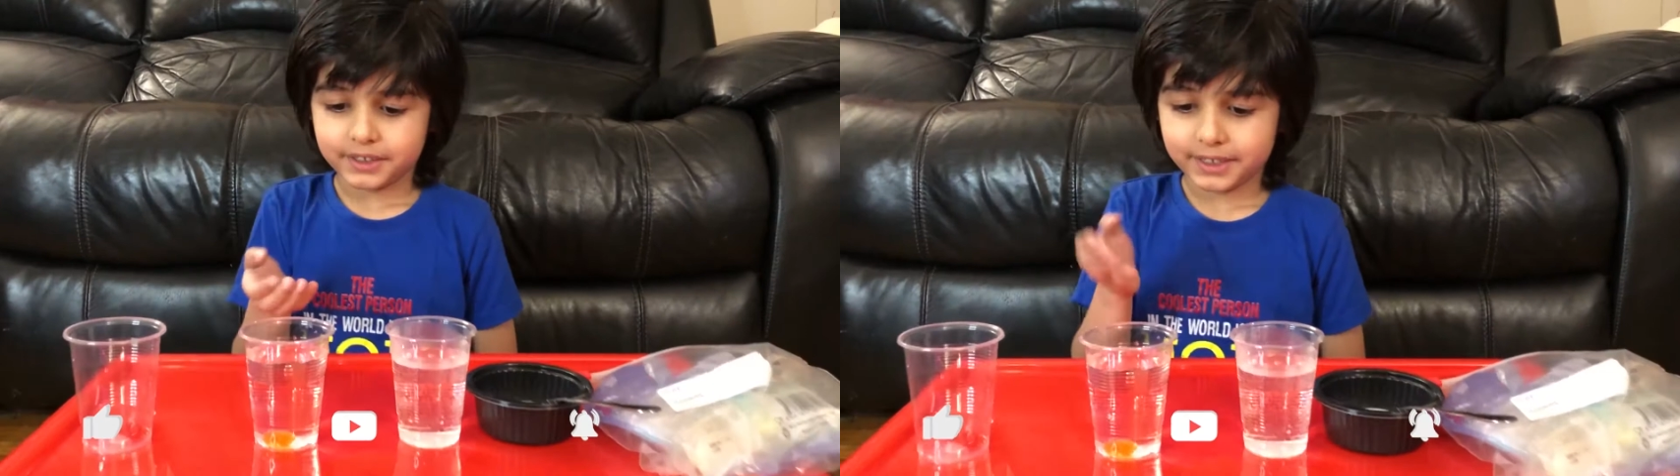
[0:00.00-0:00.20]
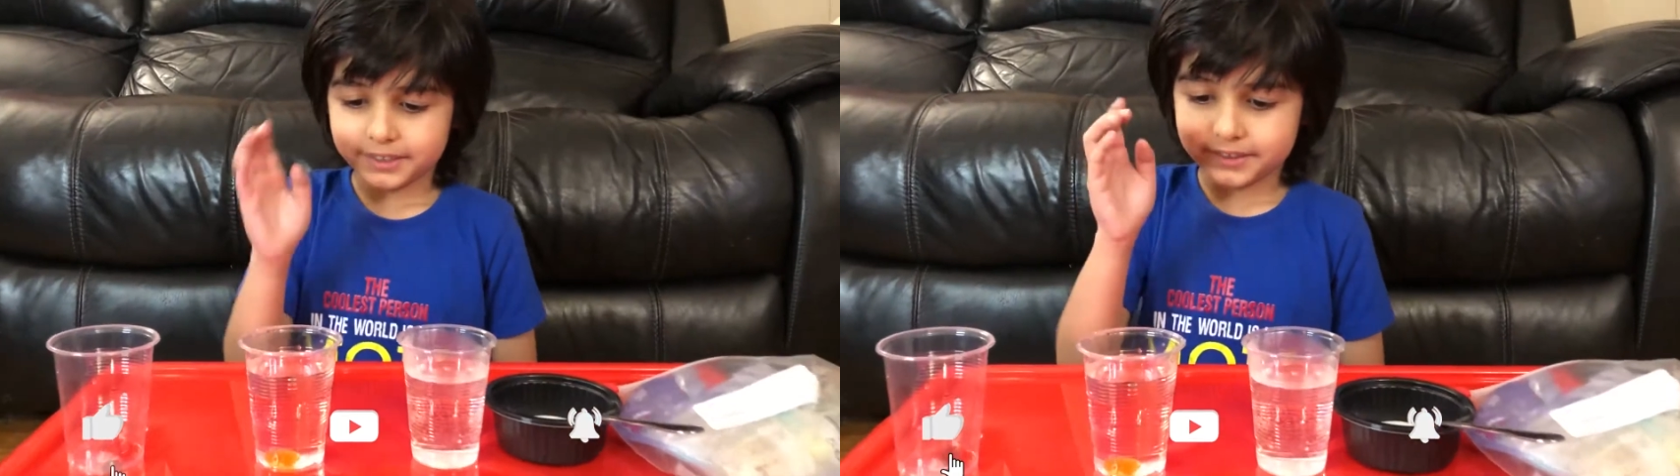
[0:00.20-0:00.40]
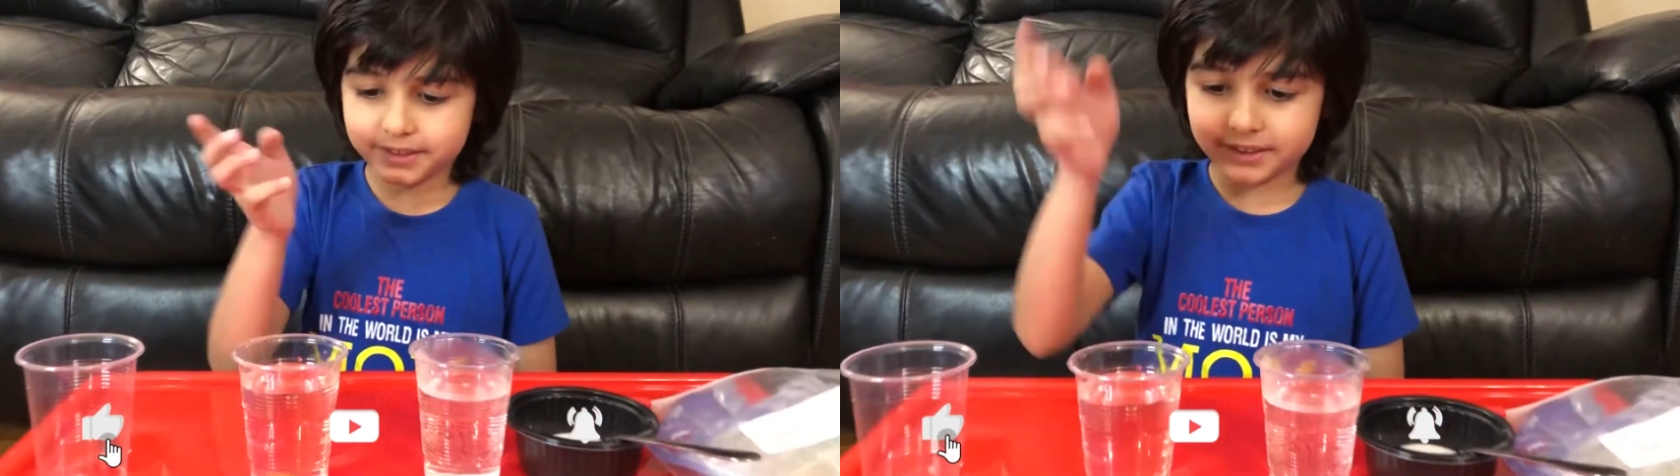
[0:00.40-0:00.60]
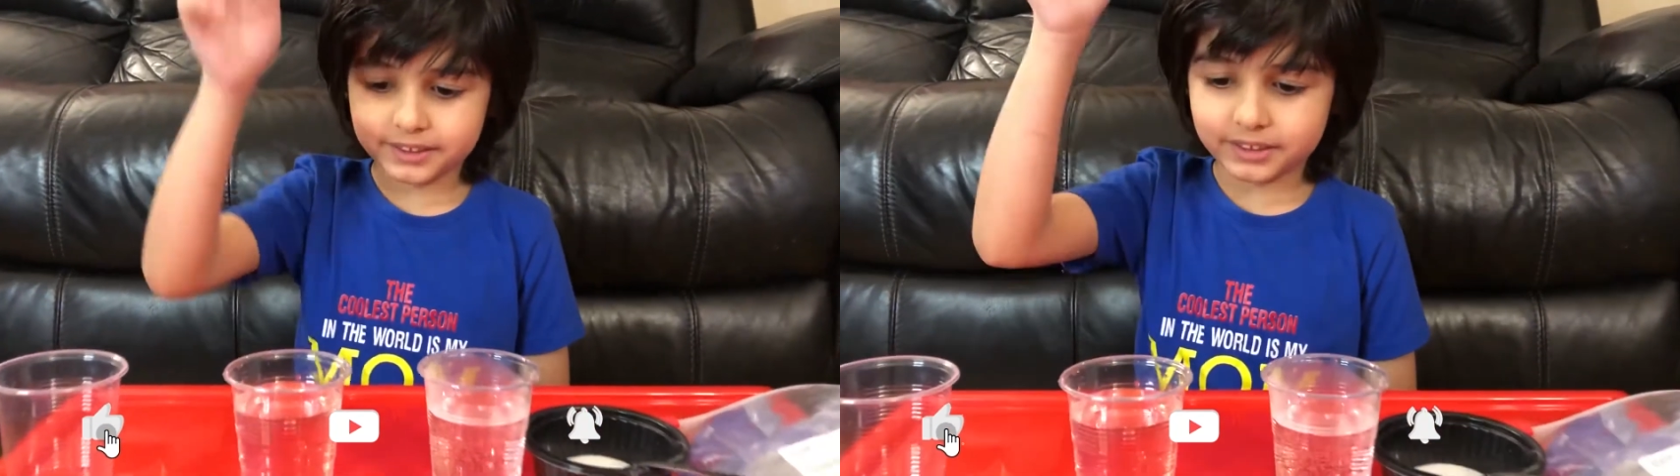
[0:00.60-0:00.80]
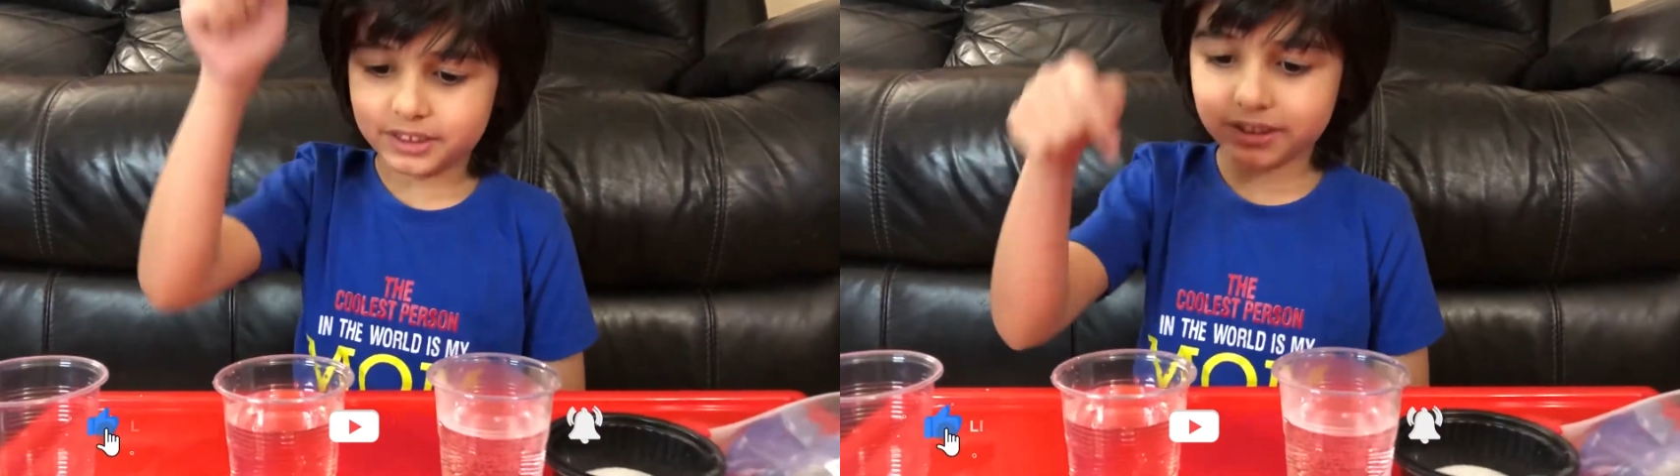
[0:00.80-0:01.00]
I
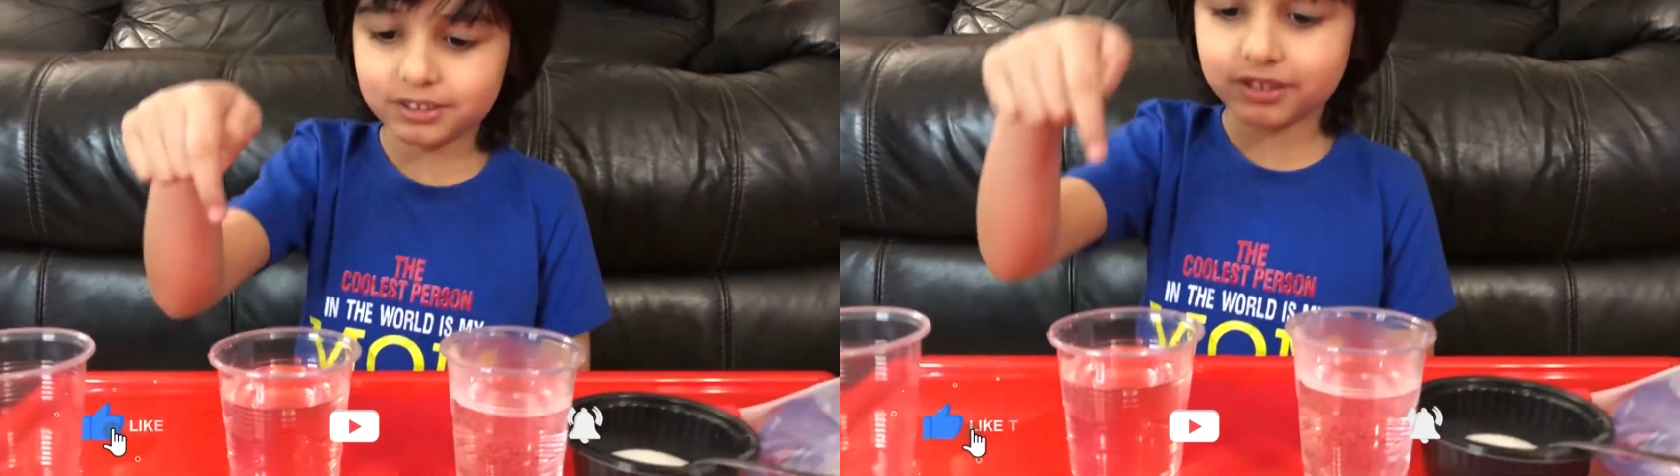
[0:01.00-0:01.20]
think this